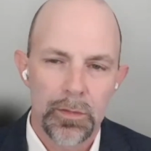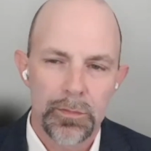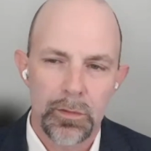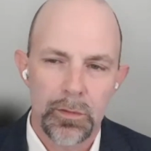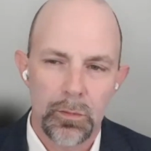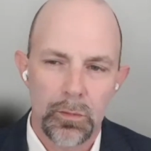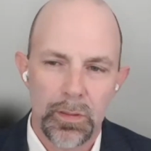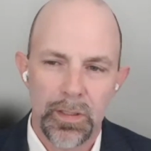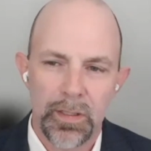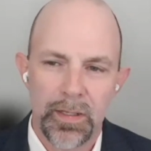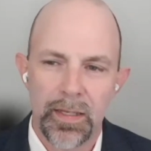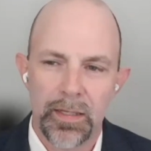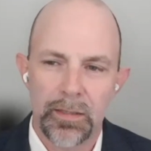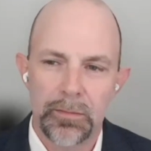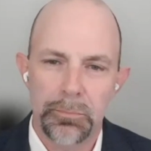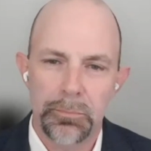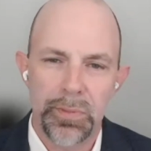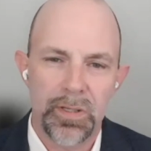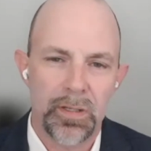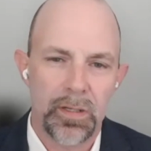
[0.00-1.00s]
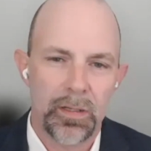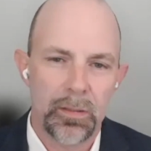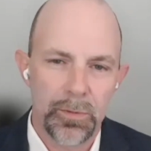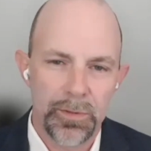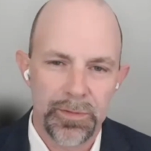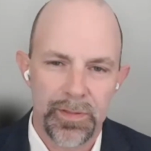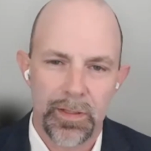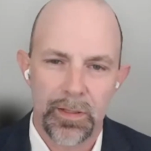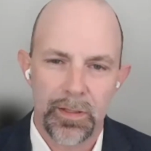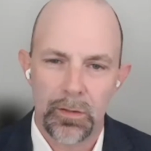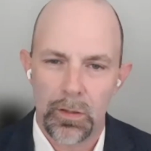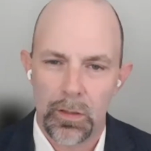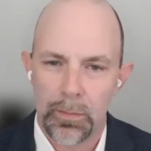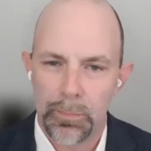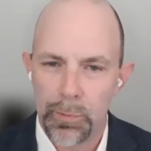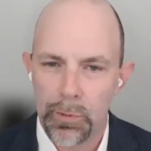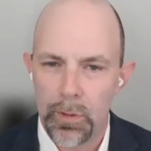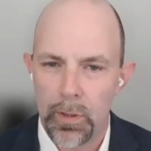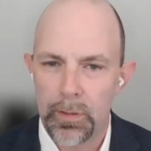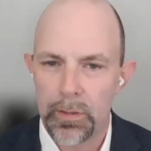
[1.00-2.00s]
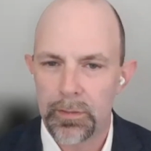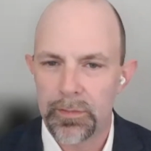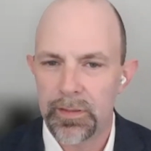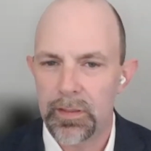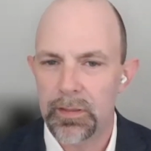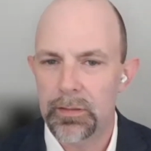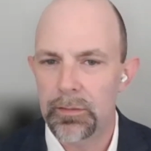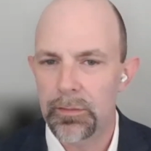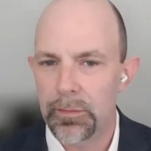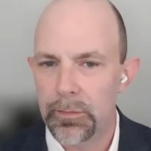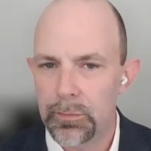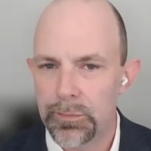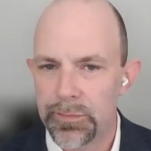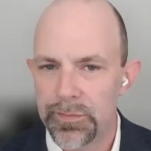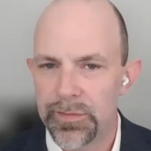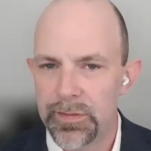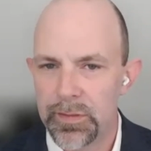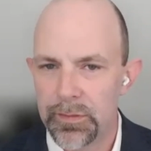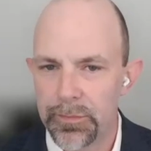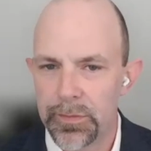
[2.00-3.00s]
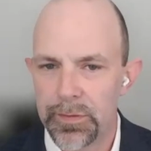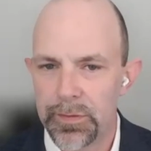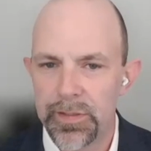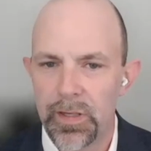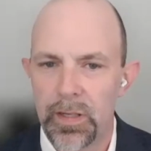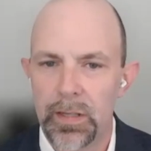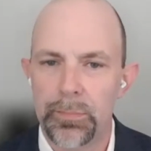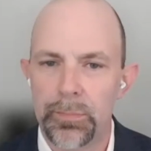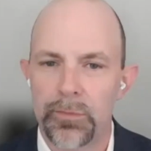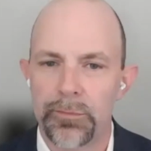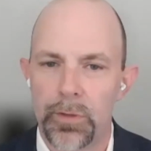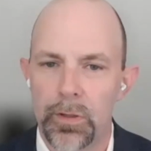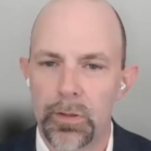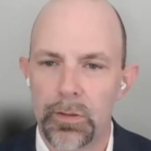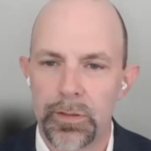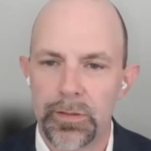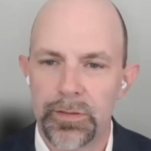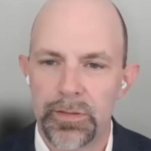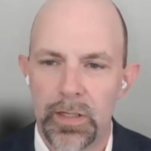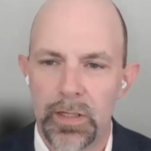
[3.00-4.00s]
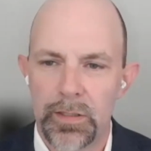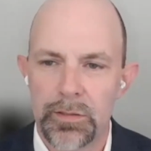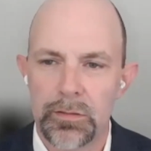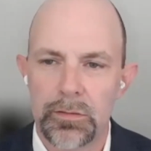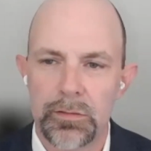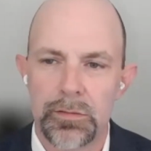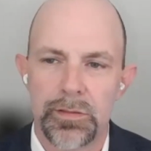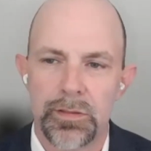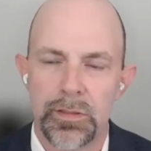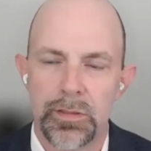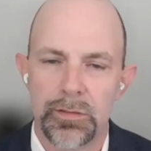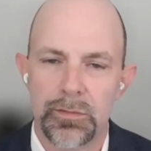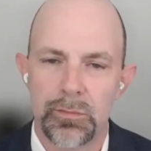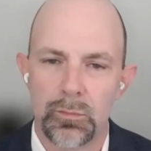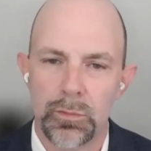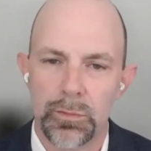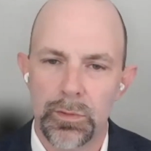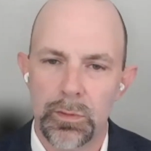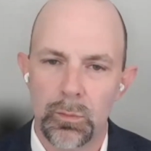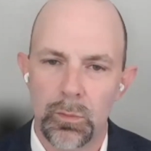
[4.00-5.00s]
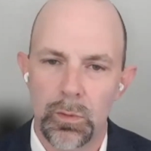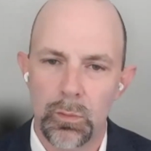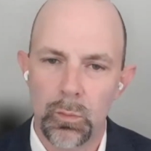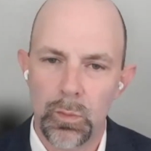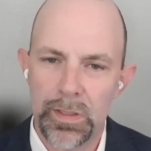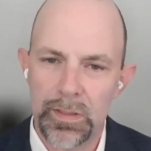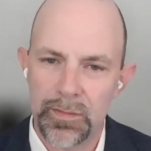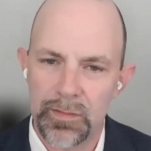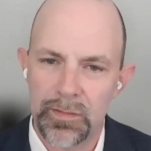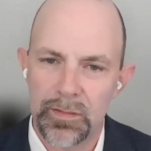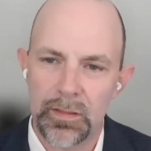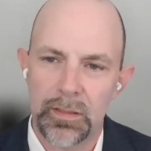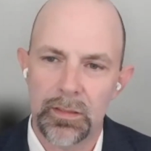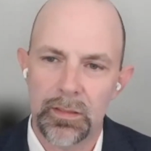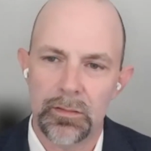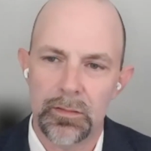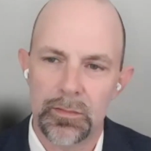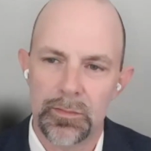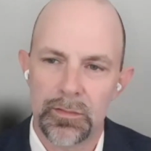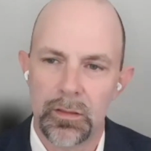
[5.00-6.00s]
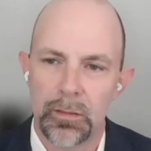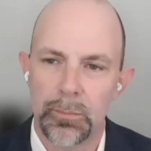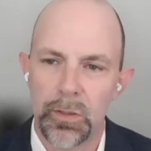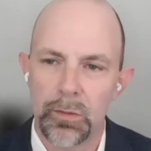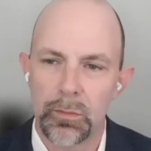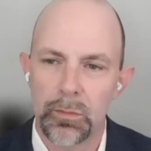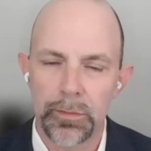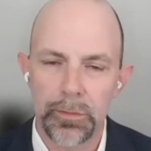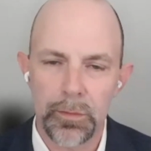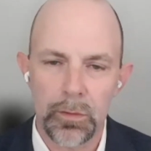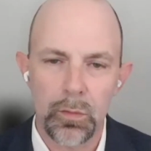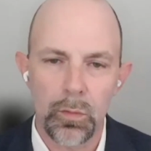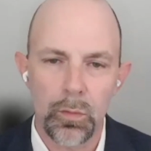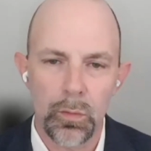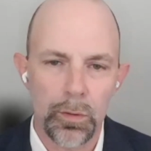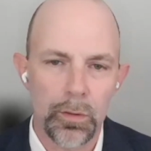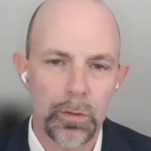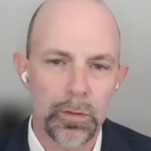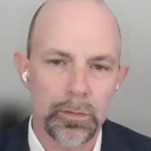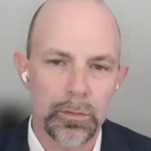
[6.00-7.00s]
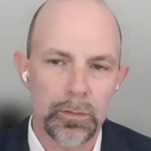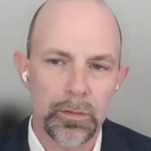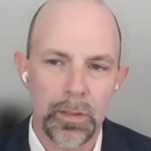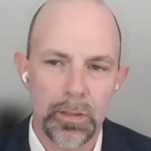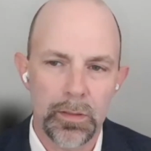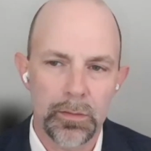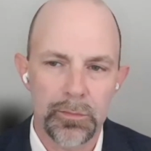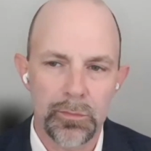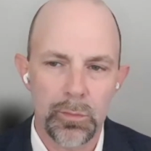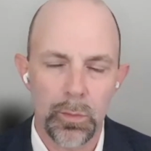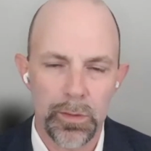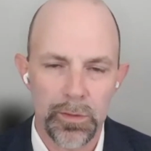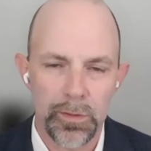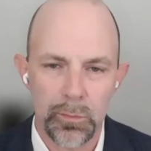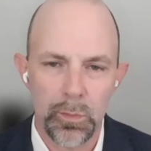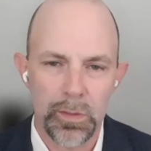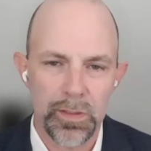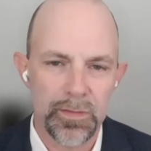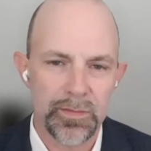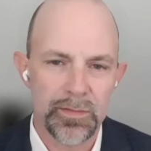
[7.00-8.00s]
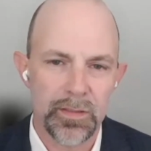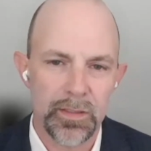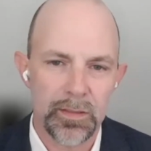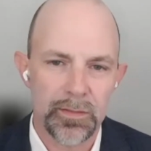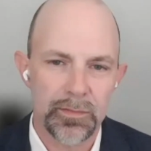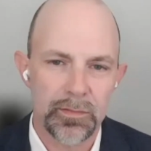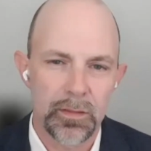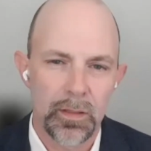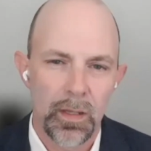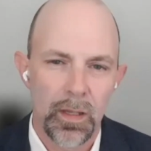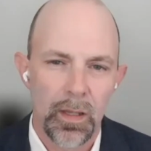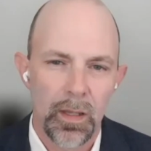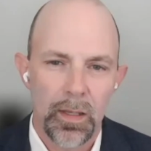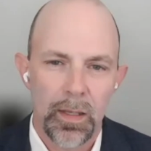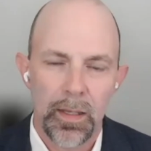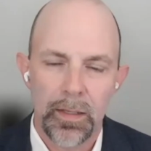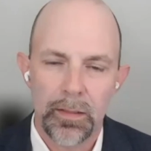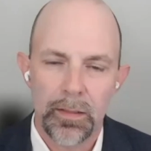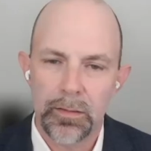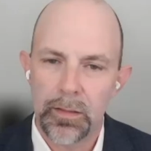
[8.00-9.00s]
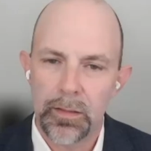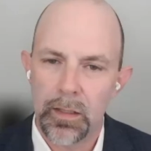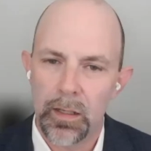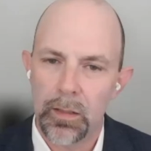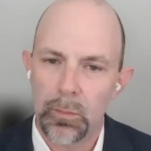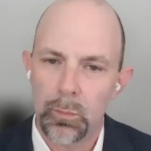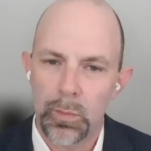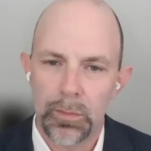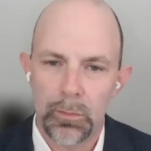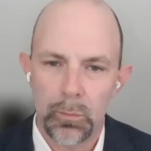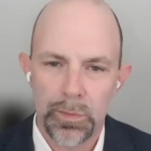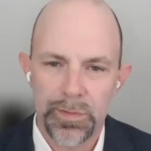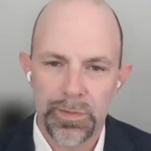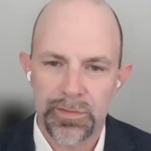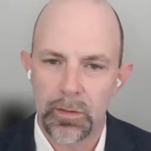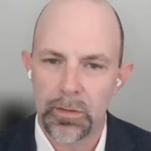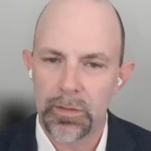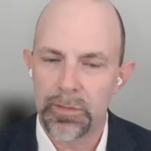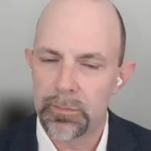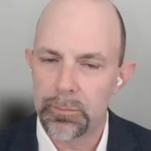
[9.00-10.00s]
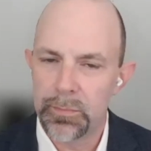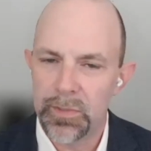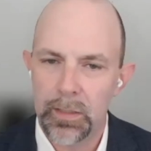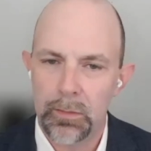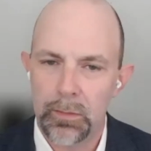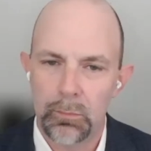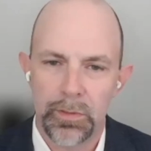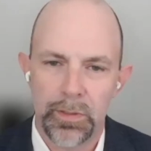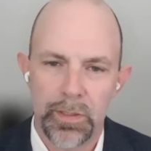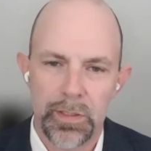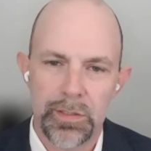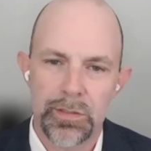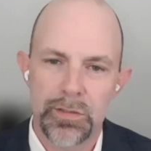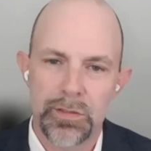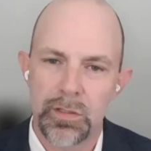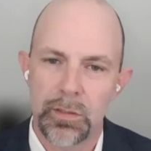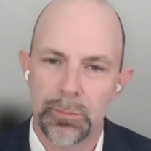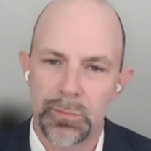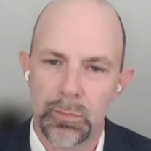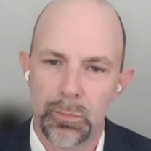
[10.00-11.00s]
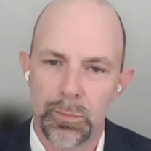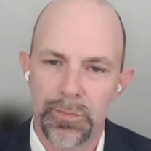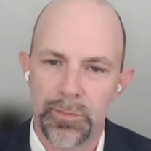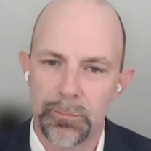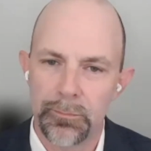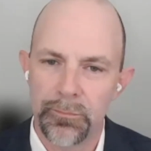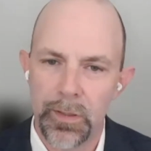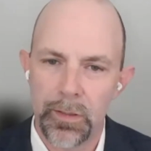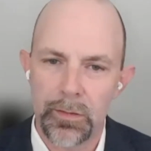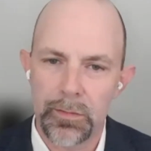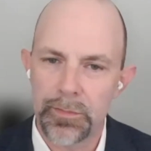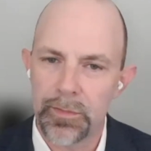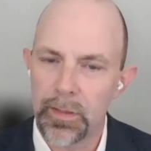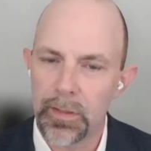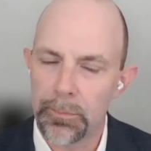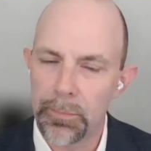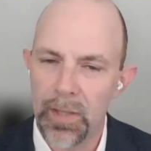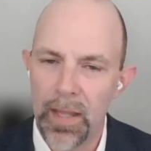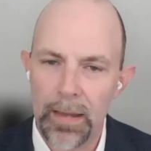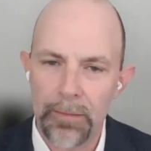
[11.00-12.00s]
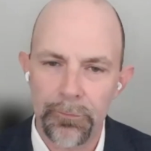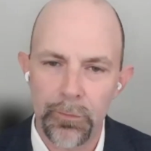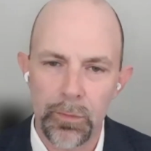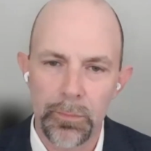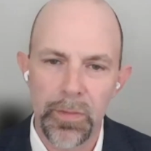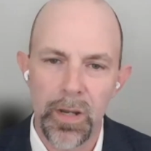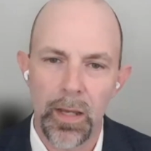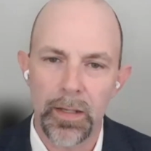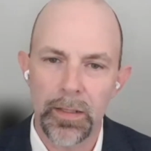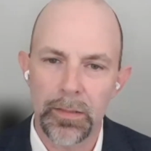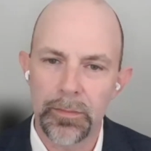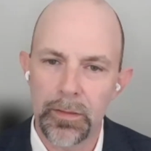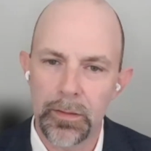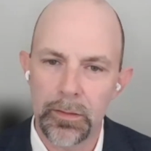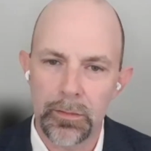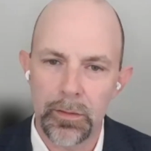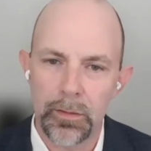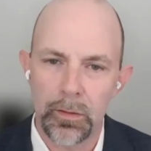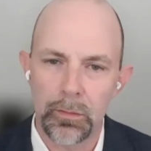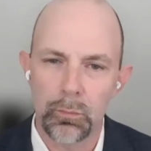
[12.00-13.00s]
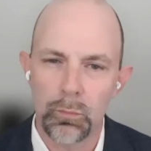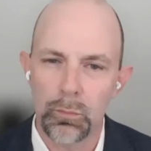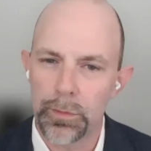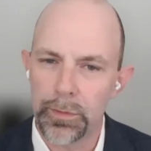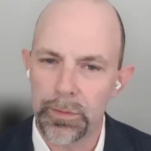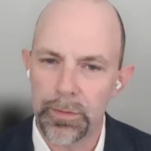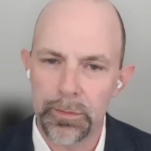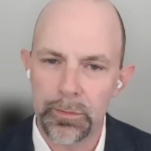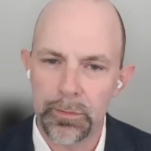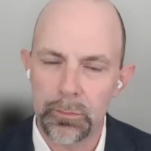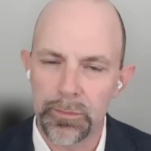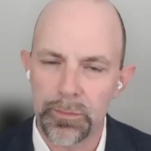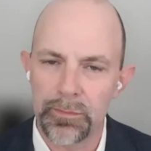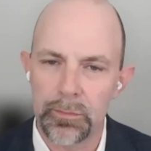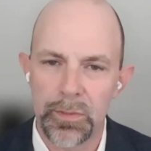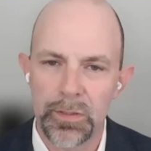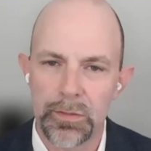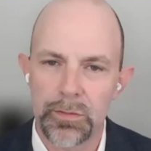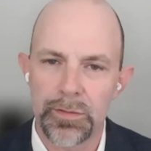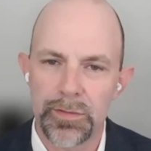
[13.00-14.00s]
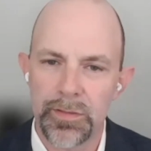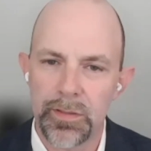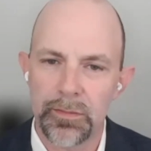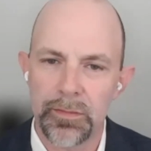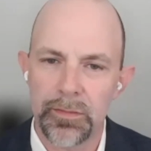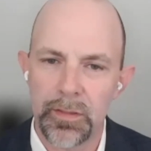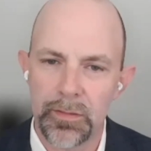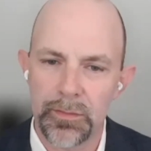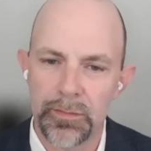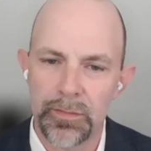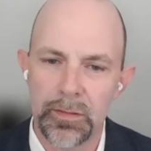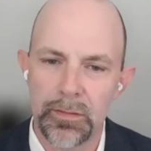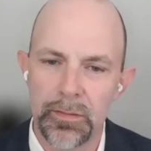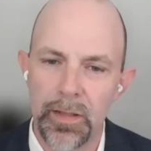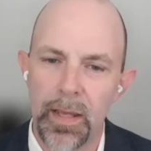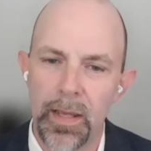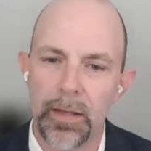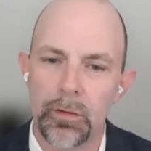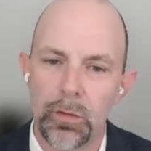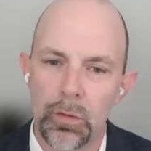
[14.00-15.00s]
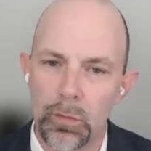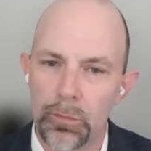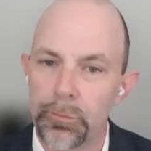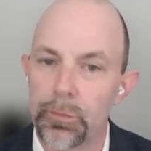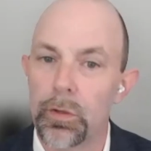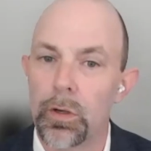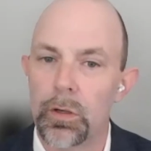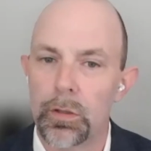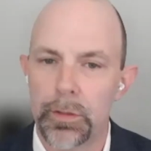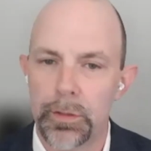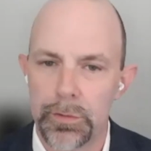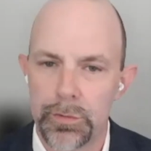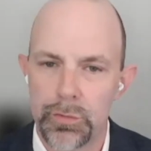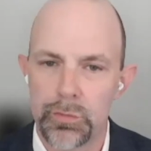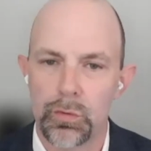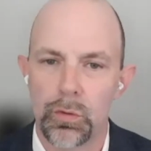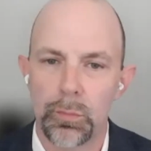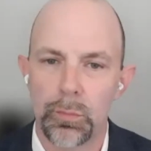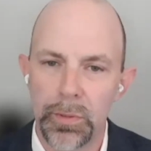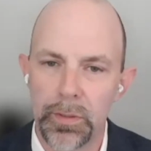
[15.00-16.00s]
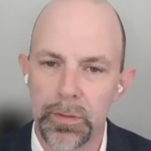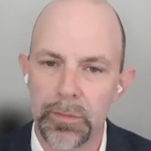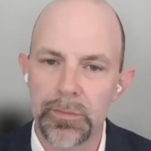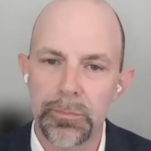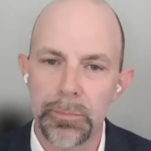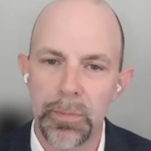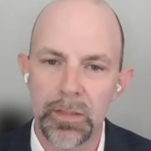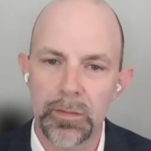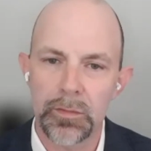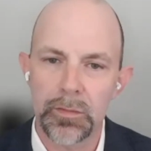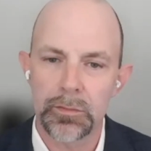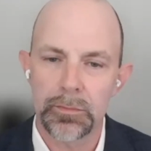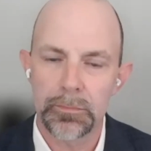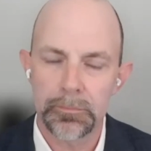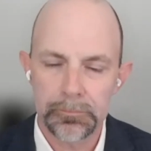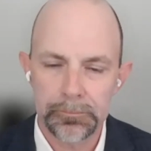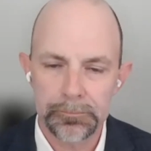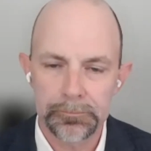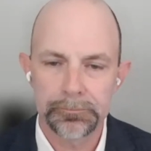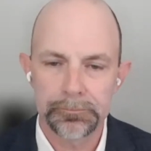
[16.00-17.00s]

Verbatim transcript: So Again, being able to get our product into those different type of architectures is really what we see that's coming around the corner in 2026. And uh, We started some key relationships with some vendors like Platform9 that are really doing some interesting things in that overall control plane space.